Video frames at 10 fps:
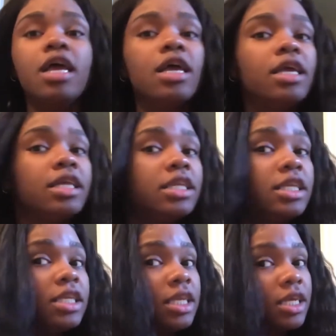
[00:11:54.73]

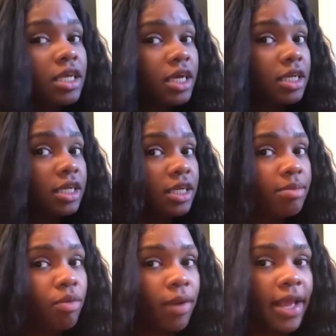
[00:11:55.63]
it's a deep
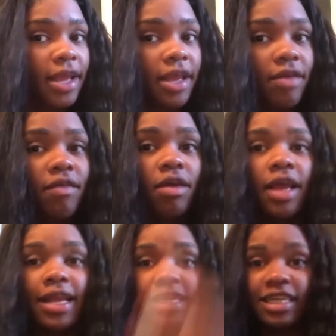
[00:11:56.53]
wave
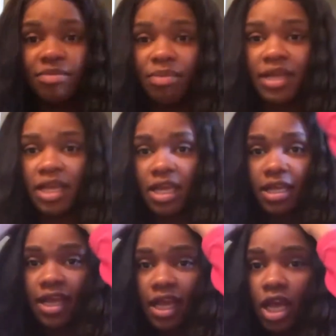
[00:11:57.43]
and it's big.
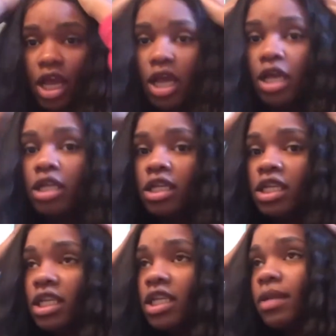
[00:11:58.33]
Like, this
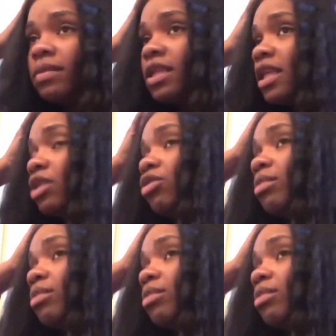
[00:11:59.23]
is something like you can